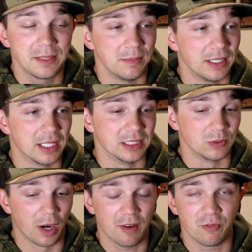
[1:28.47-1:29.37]
because
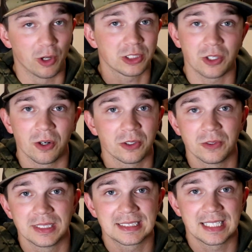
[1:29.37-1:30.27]
when I first started
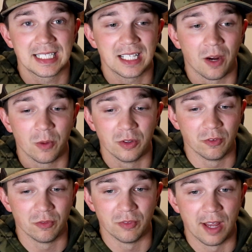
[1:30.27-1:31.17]
doing this thing, I would
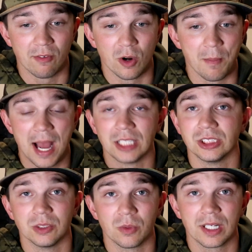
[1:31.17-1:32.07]
have never
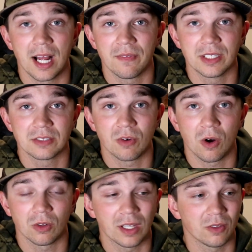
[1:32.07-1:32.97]
imagined it would have got this
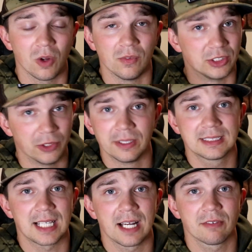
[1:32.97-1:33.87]
far, let alone the tuning
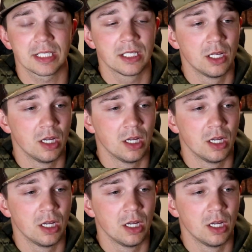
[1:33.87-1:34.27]
side of it.